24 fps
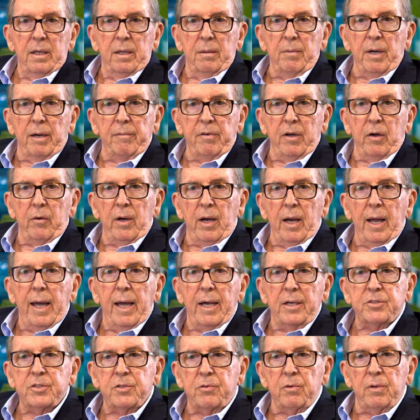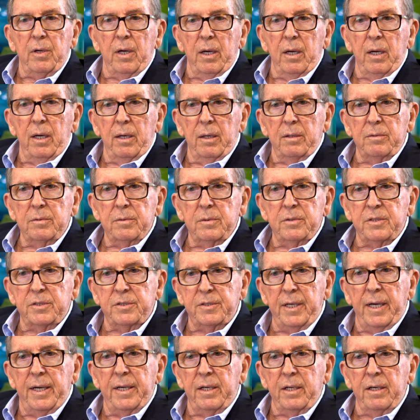very last
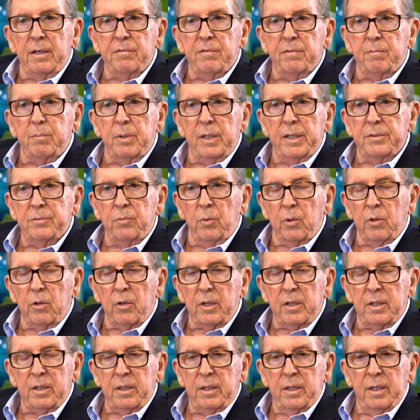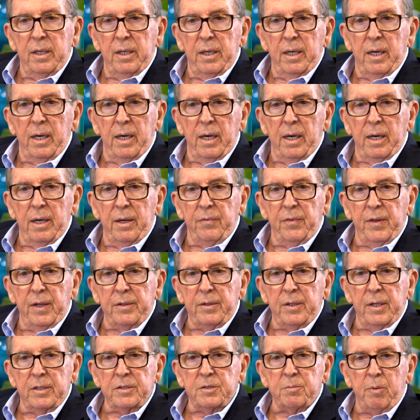set of blood work,
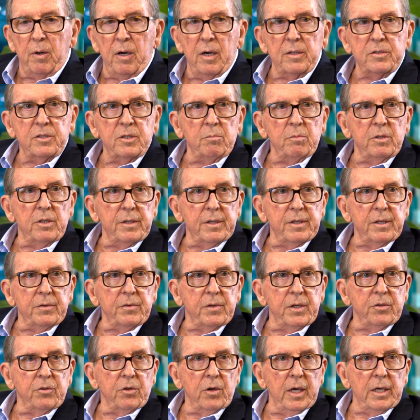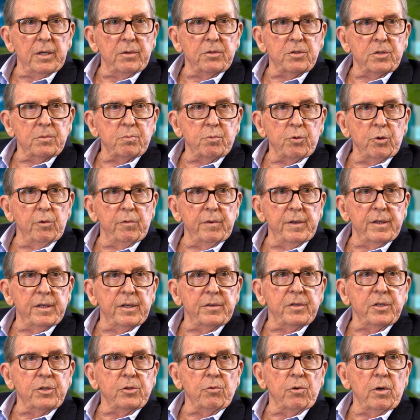that it's possible that it's proving
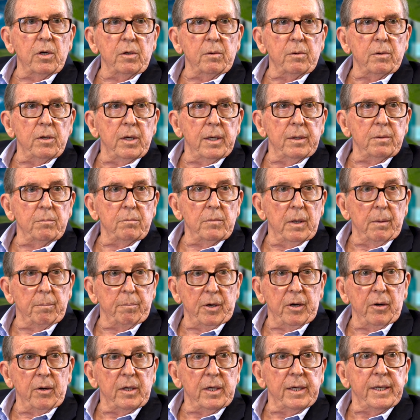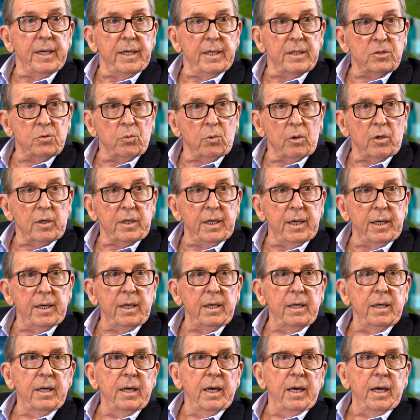that the drug apparently is
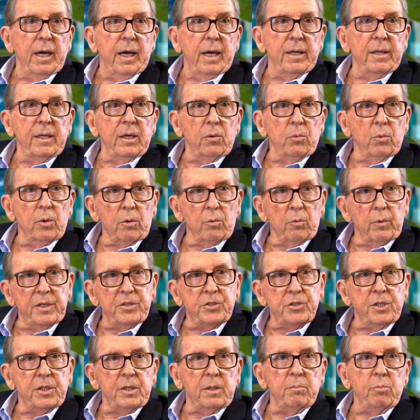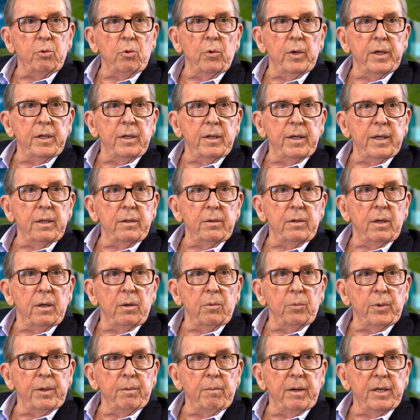working, and that we're reaching a point
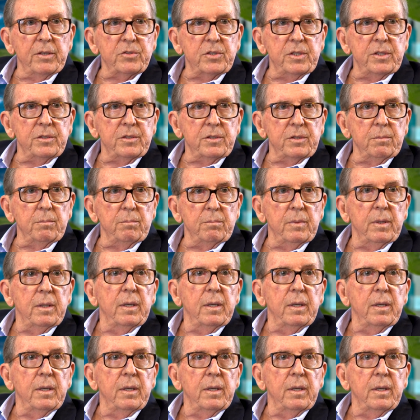that we may see some